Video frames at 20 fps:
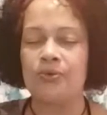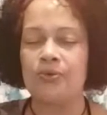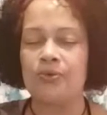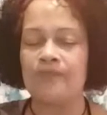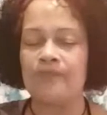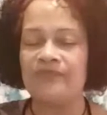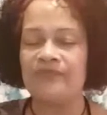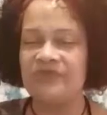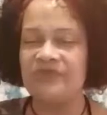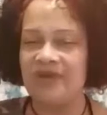
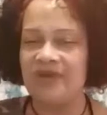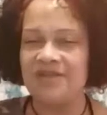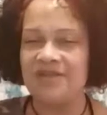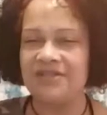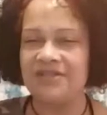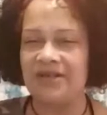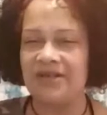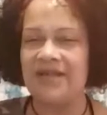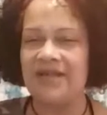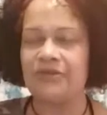Do that
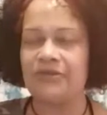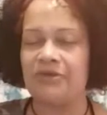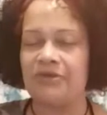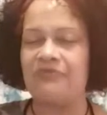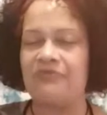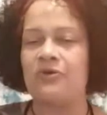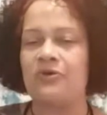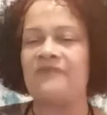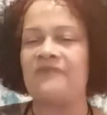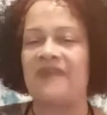shit like 3,
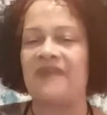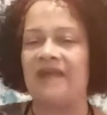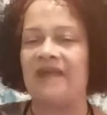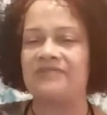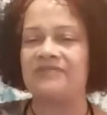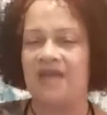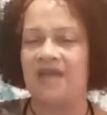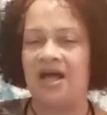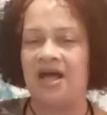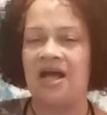4, 5
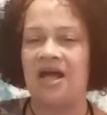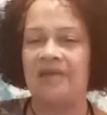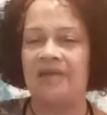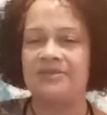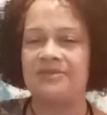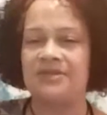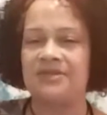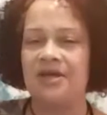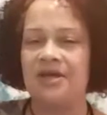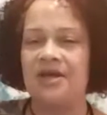
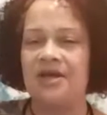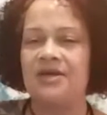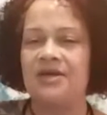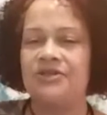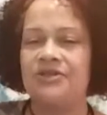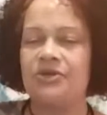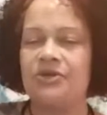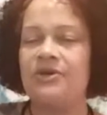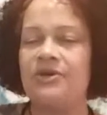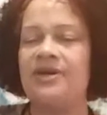times.
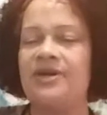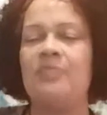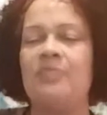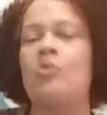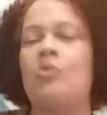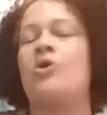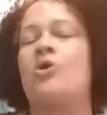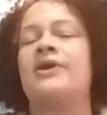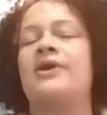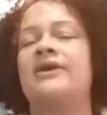Do it in the
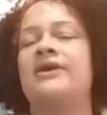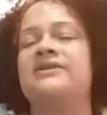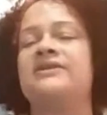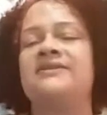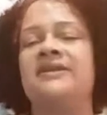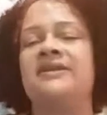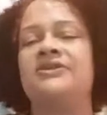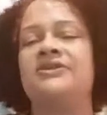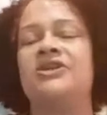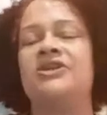morning.
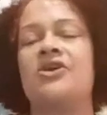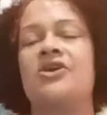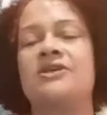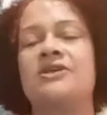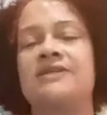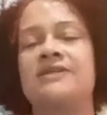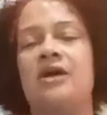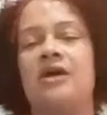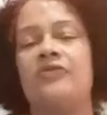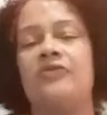Center
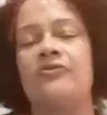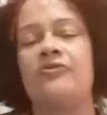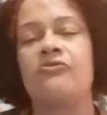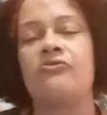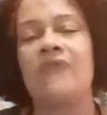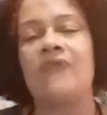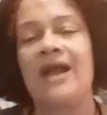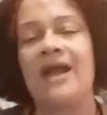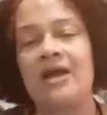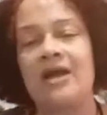yourself.
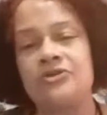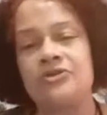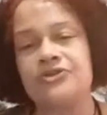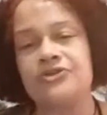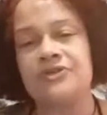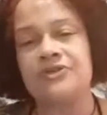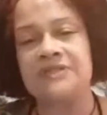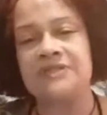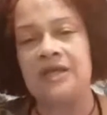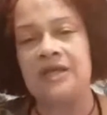Ground
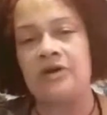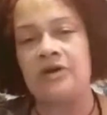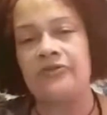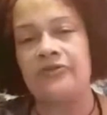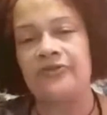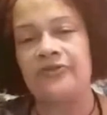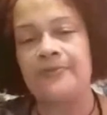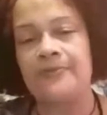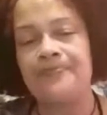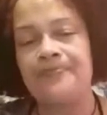yourself.
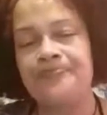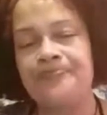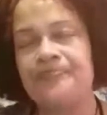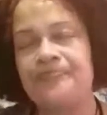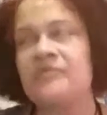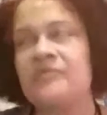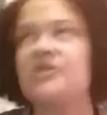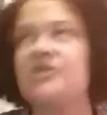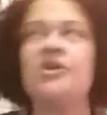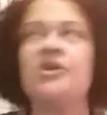
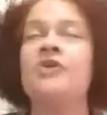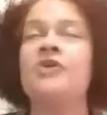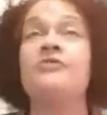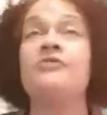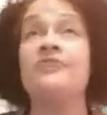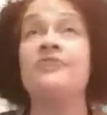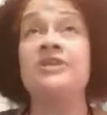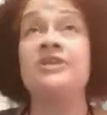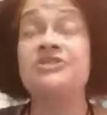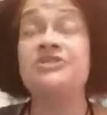You
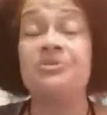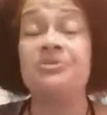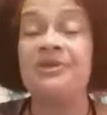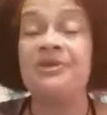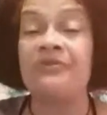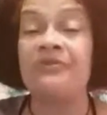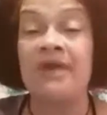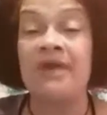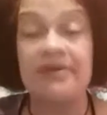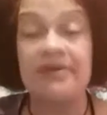really should be
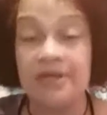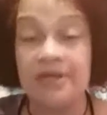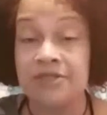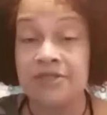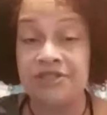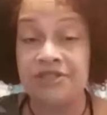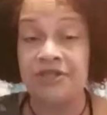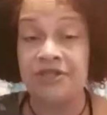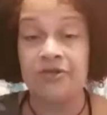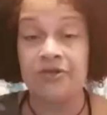grounding and
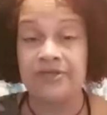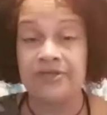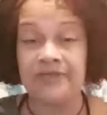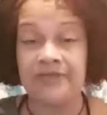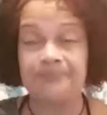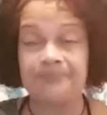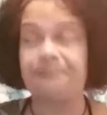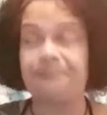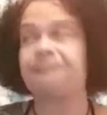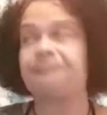
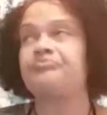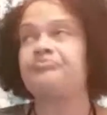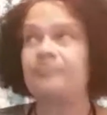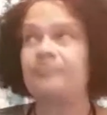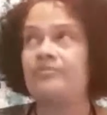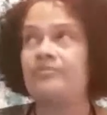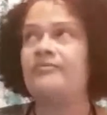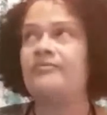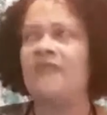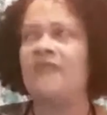shielding.
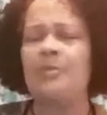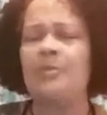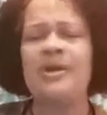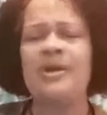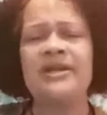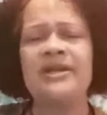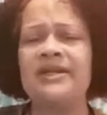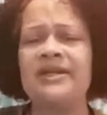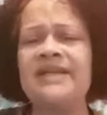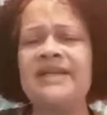But
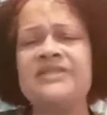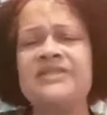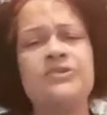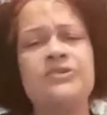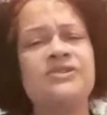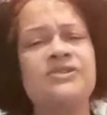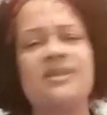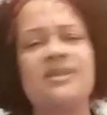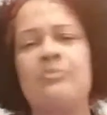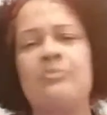at least do
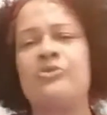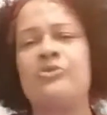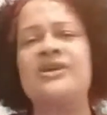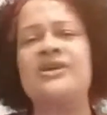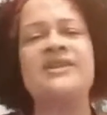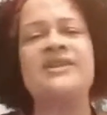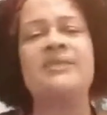some breathing,